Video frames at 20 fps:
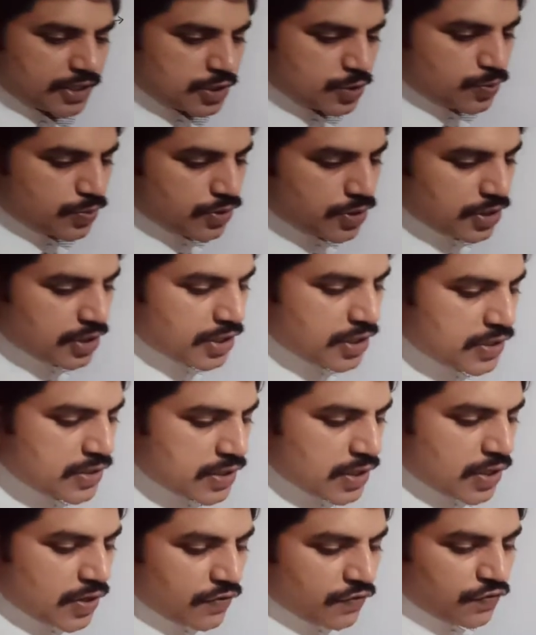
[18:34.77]
point
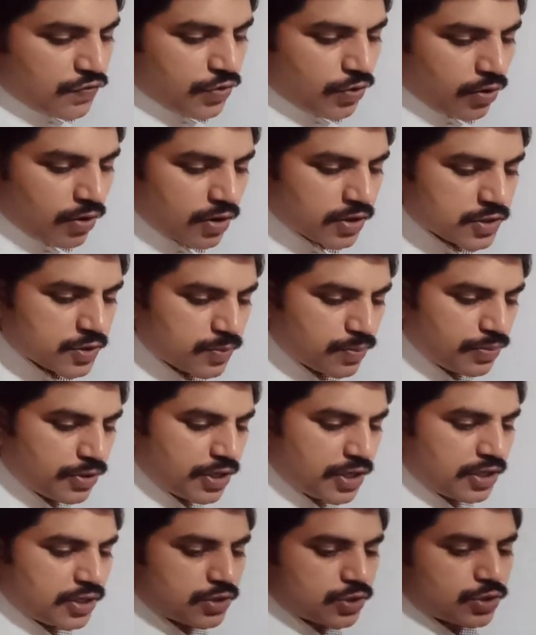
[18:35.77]
is frogs
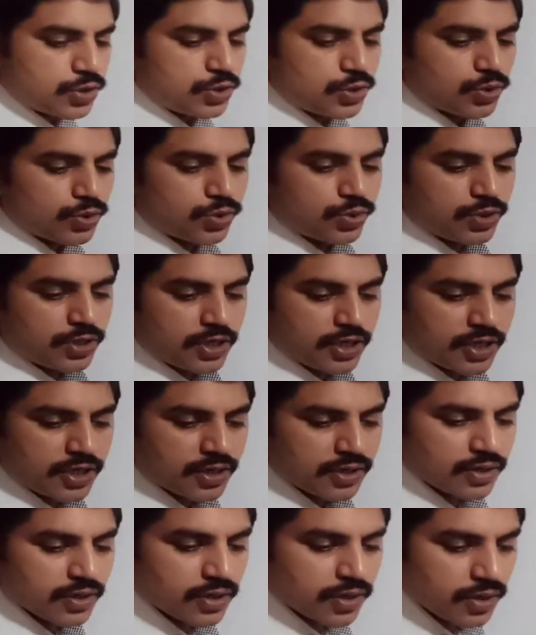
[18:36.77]
breathe through
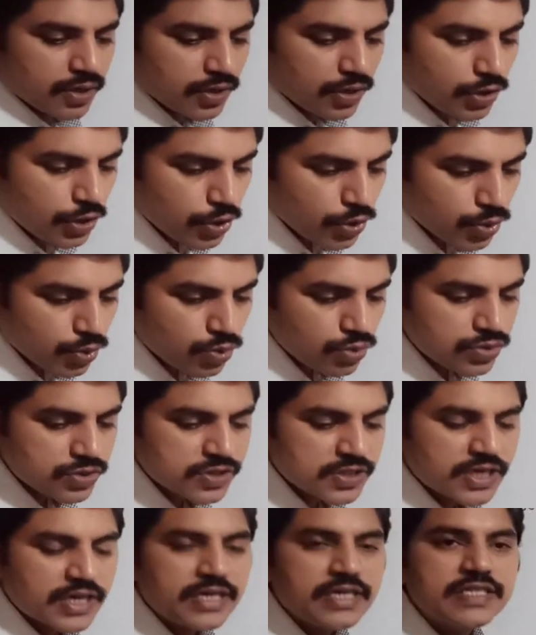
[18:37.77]
their nose
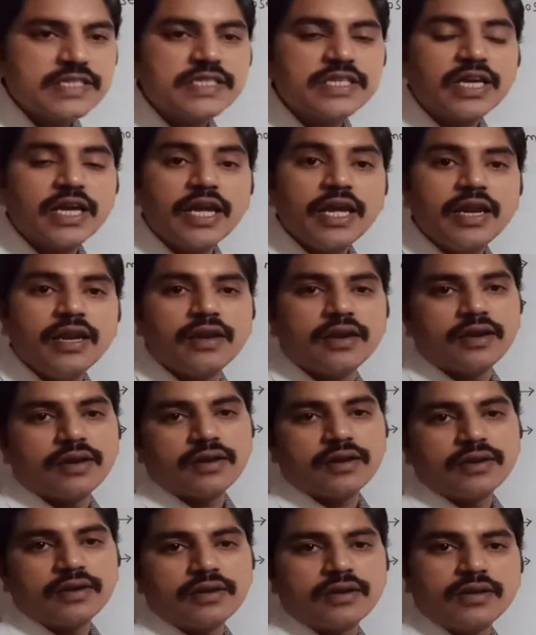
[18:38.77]
and
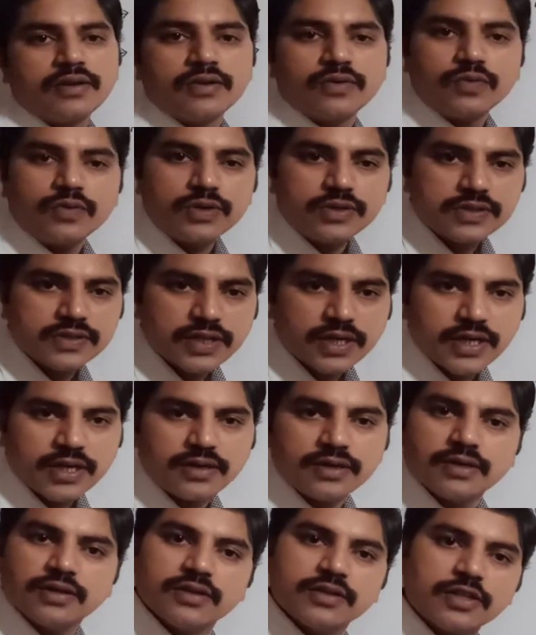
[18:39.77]
skin. What is
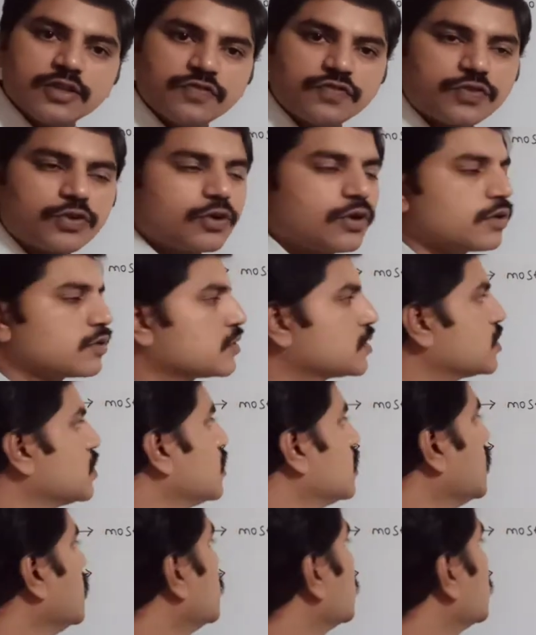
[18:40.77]
that? The frogs is a